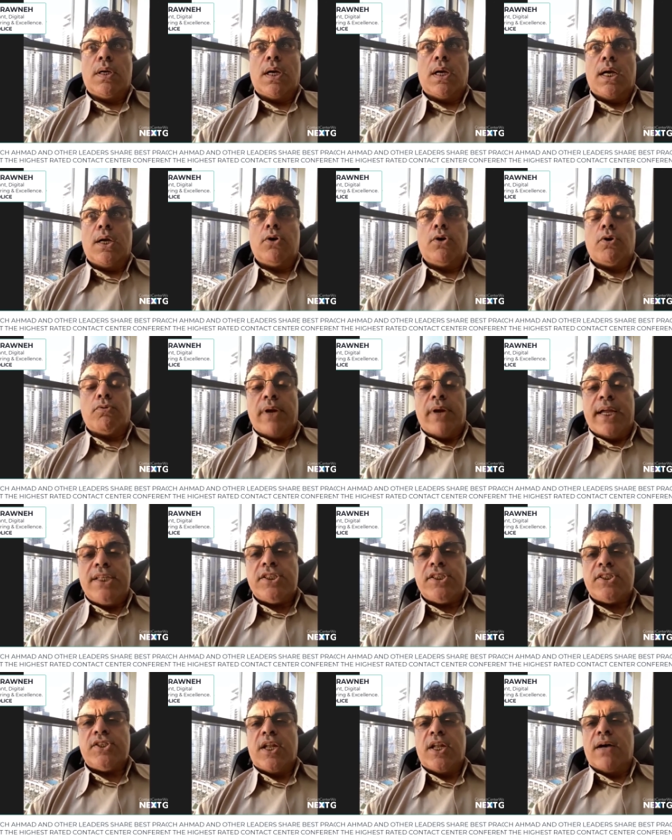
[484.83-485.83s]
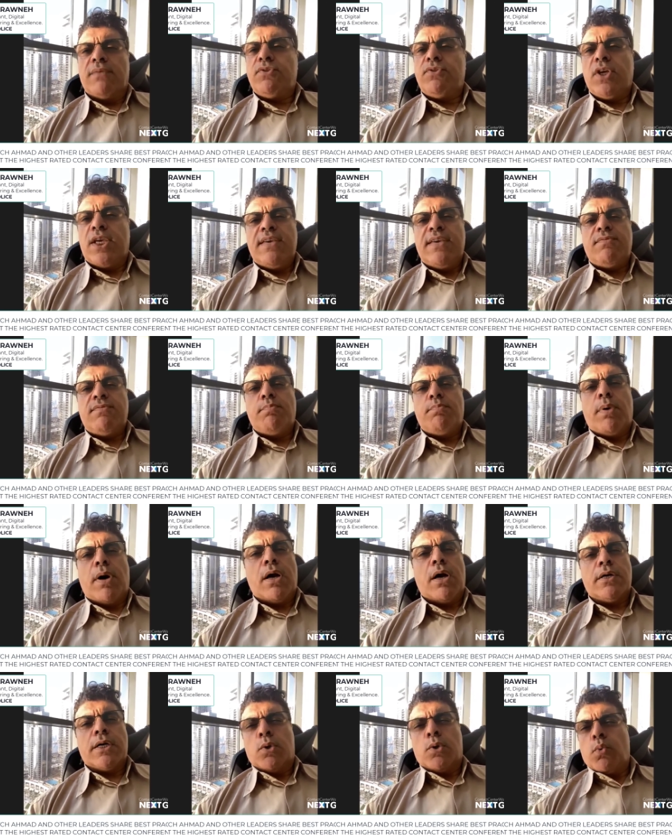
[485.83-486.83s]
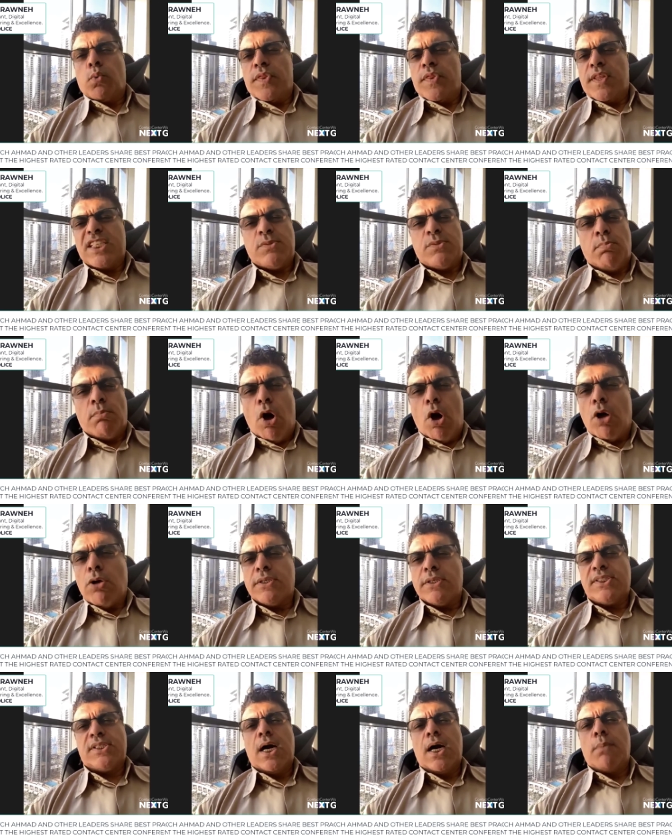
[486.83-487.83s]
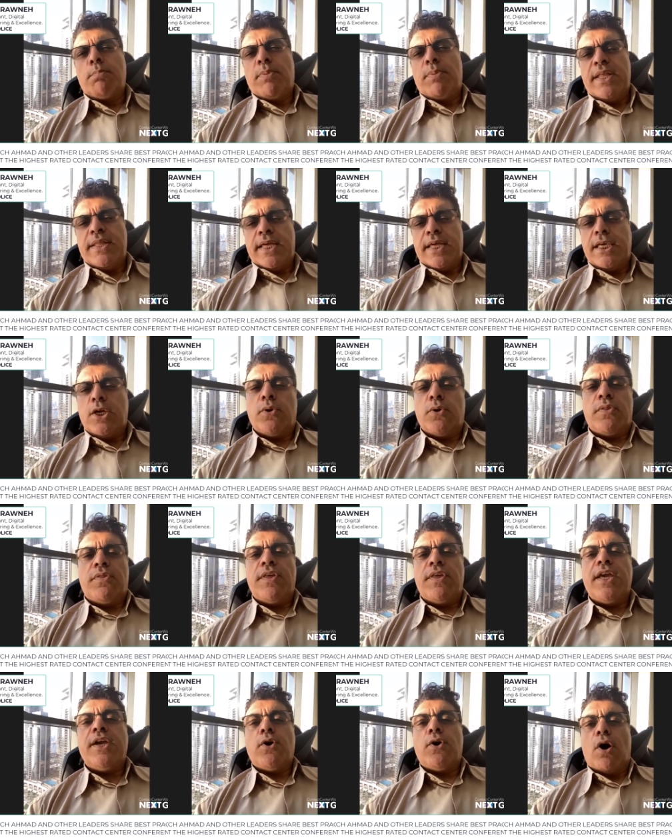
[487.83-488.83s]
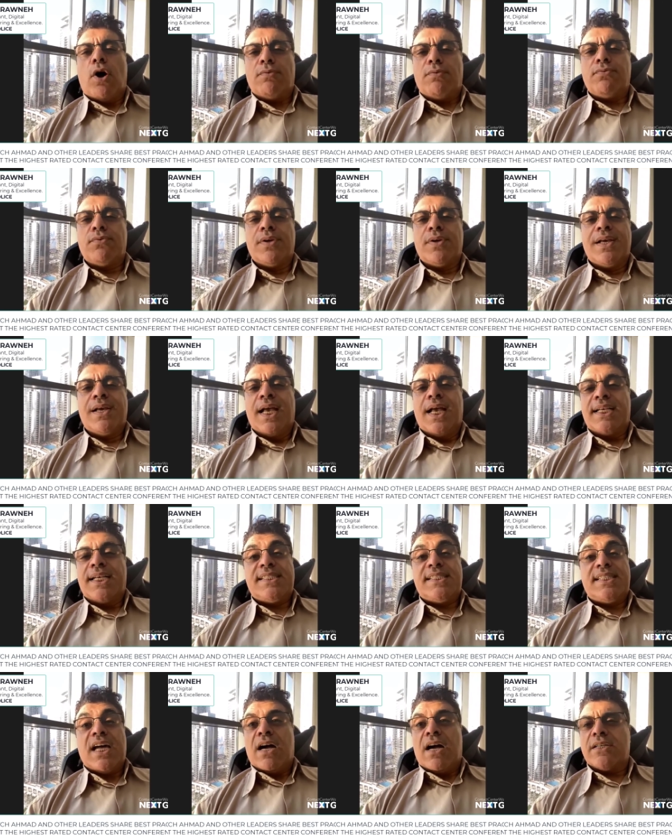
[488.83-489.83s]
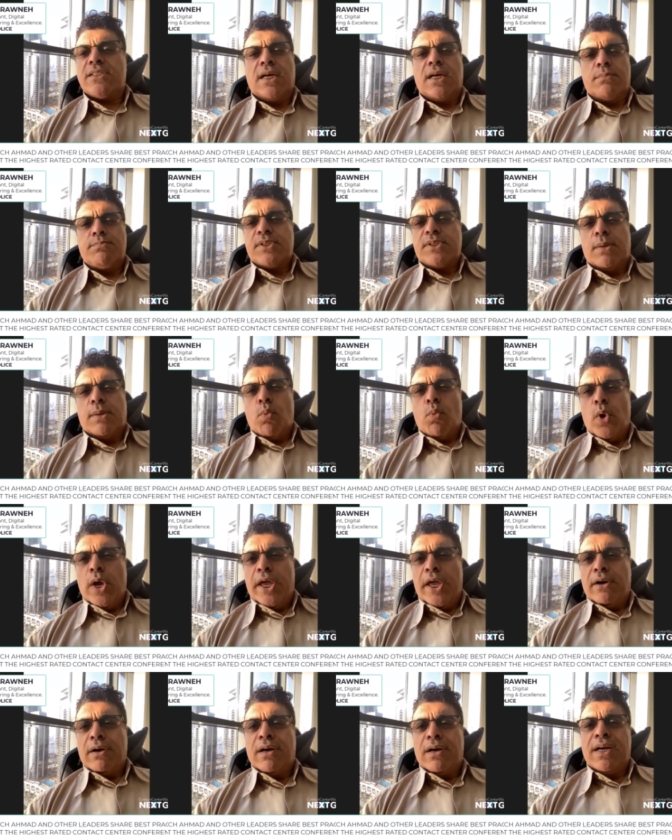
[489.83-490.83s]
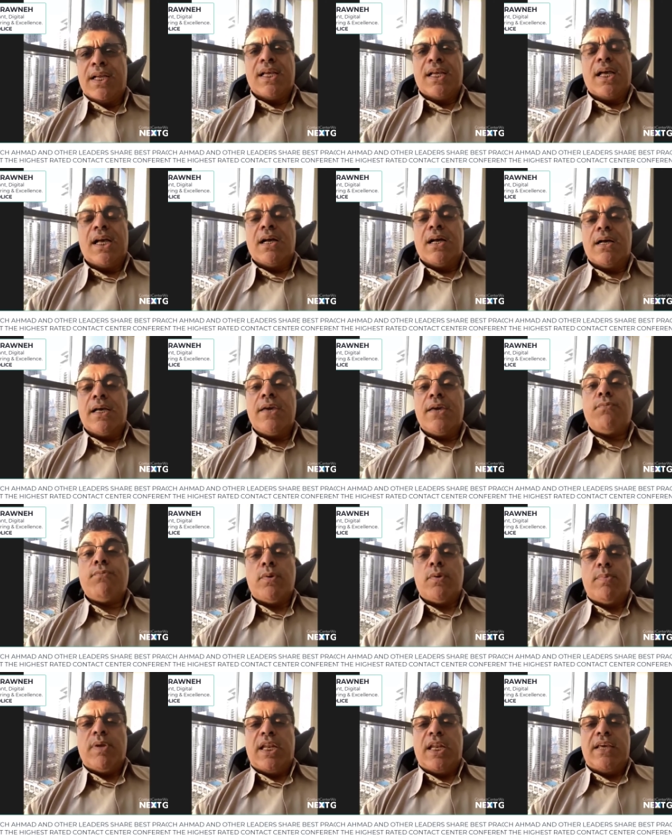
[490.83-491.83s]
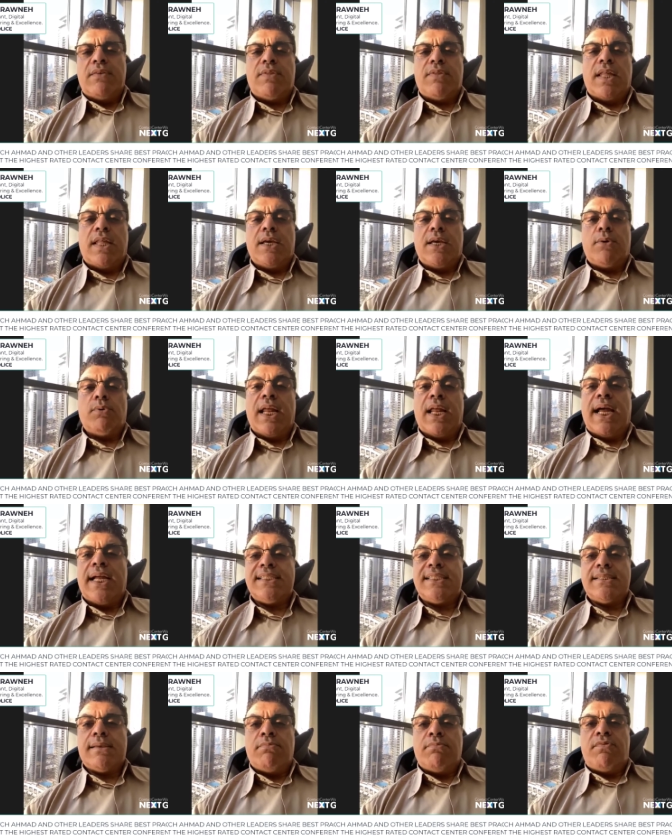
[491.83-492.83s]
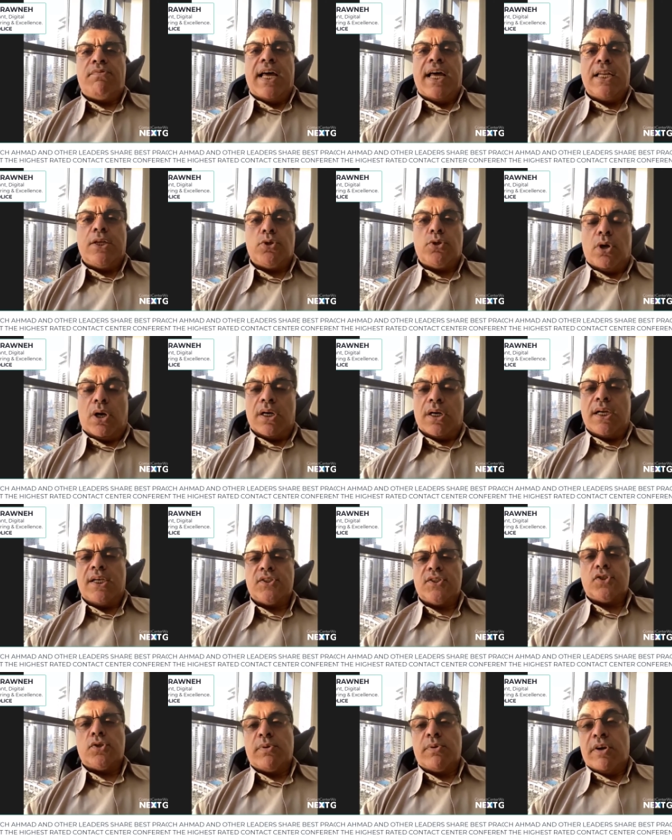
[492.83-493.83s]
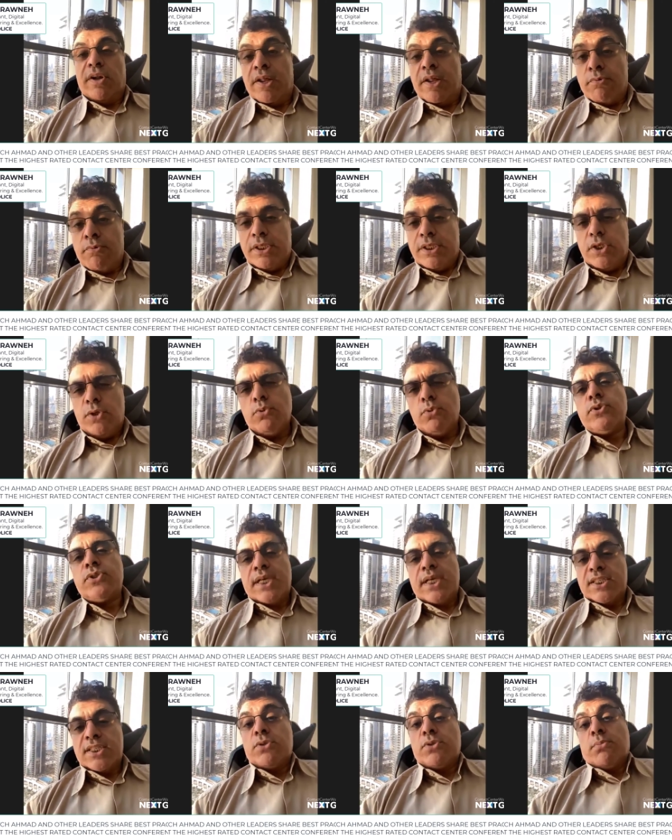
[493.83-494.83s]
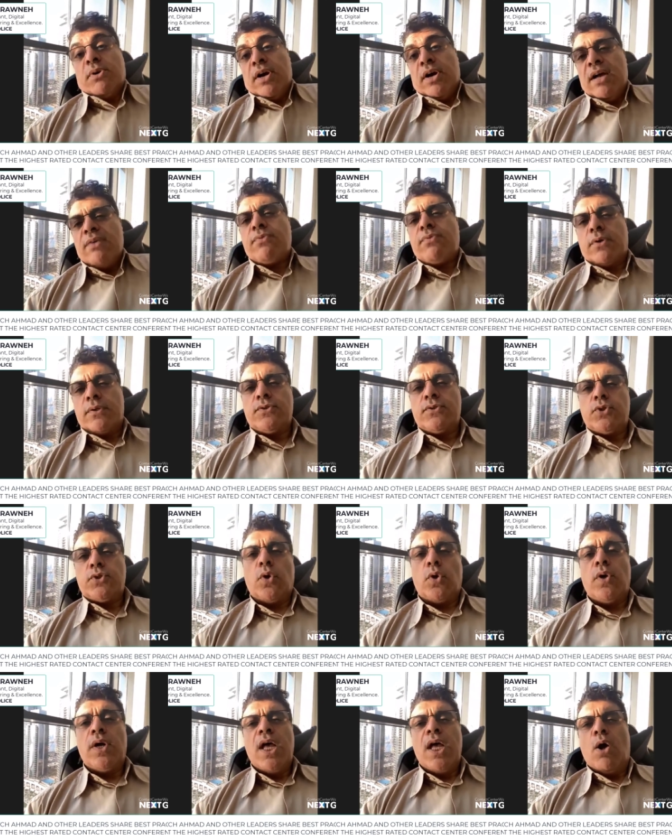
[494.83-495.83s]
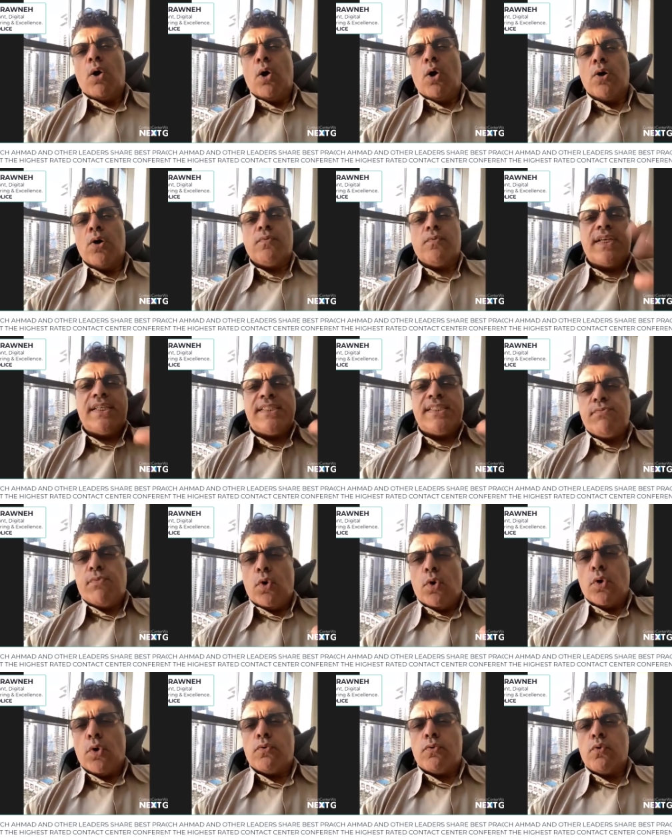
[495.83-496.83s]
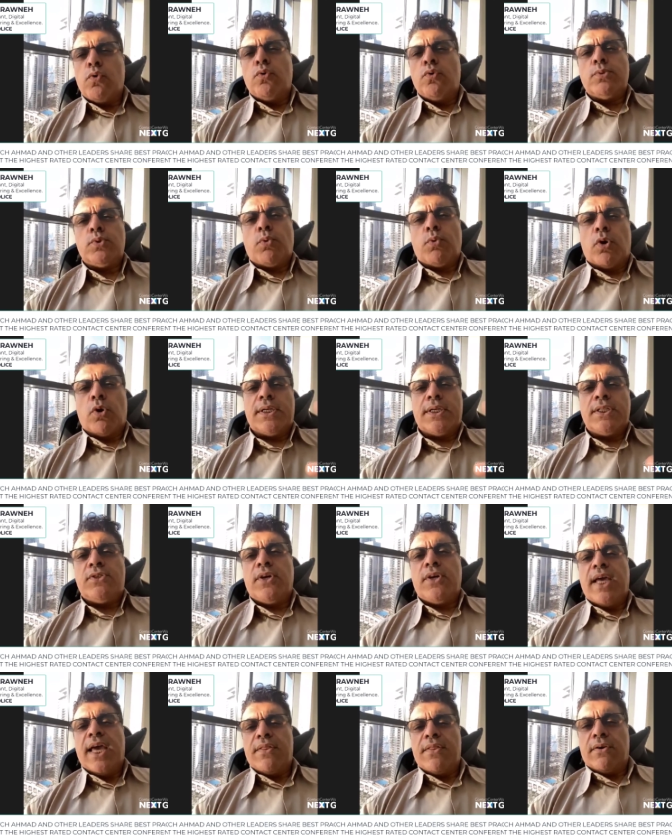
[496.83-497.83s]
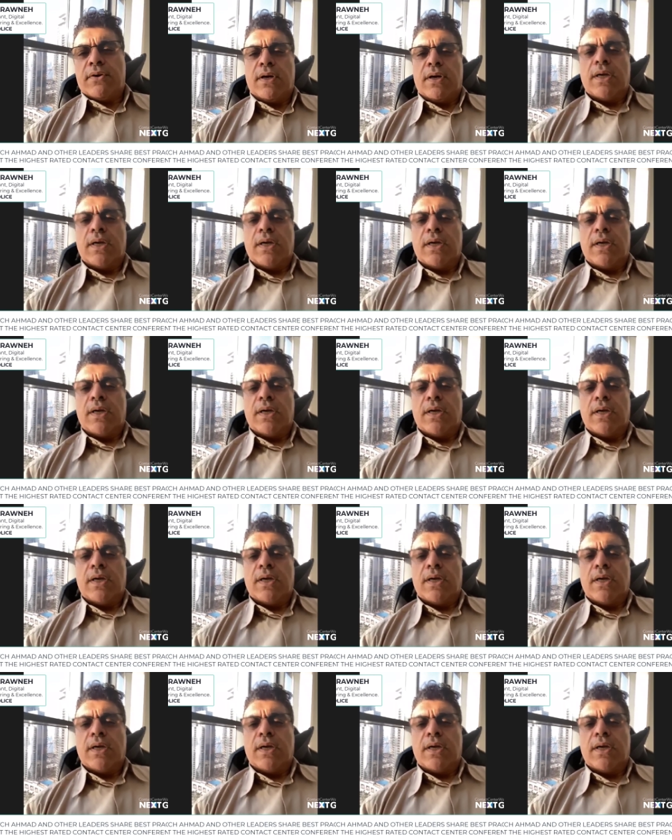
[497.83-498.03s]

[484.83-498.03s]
courageous enough to even partner with the smallest company that you can think of, a startup somewhere, if we believe that they will add some value to our customer and reduce customer effort. So all of these 4 rooms working together